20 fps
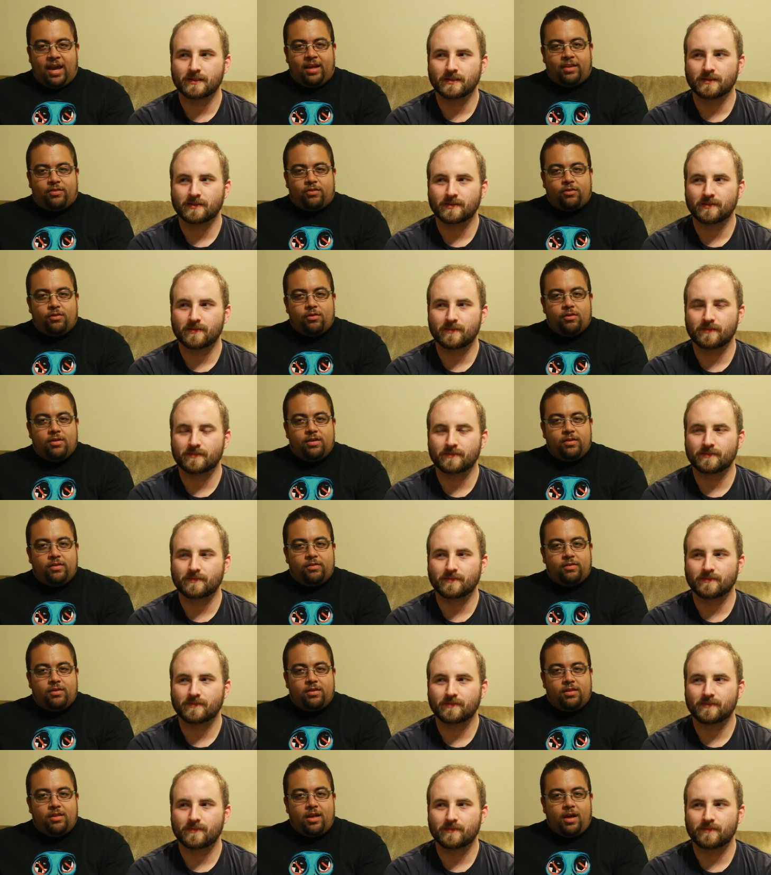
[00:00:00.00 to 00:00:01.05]
Speaker 1: answer
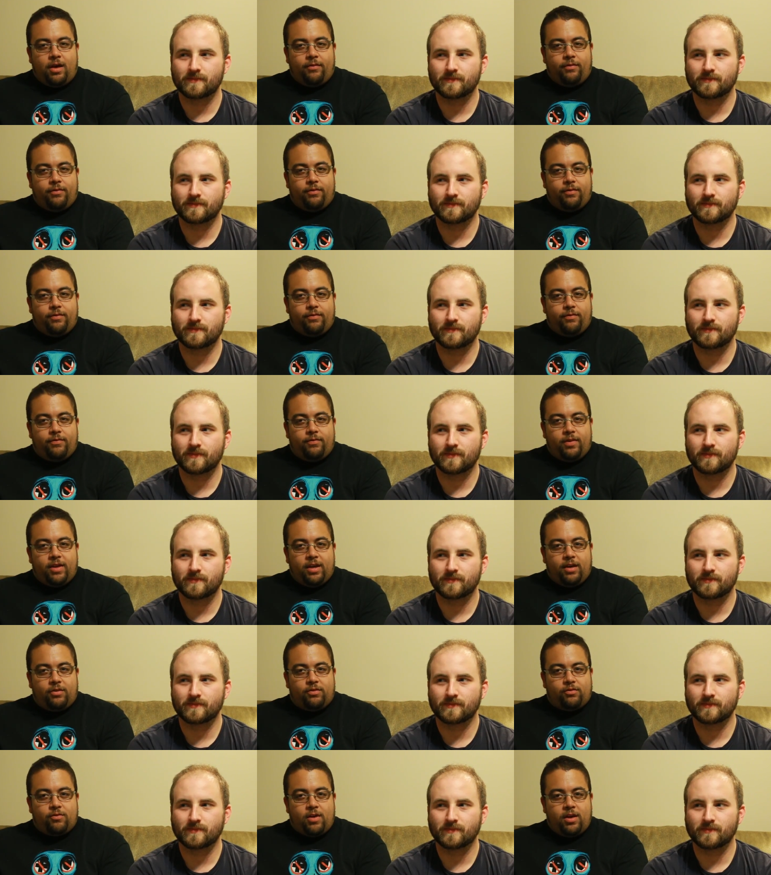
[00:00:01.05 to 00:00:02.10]
is the love,
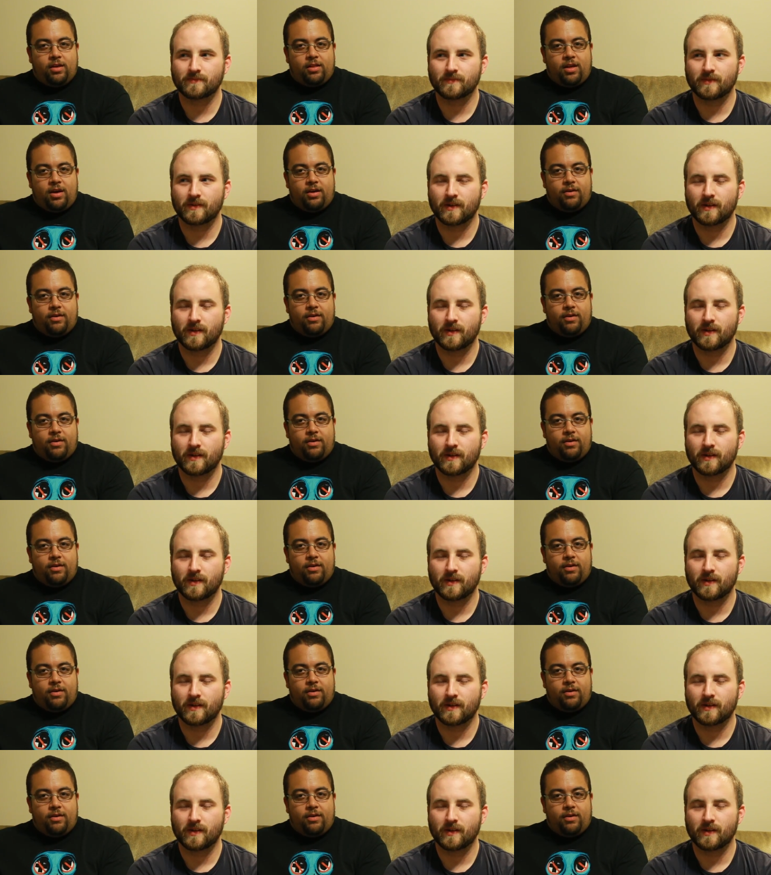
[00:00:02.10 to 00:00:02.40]
like straight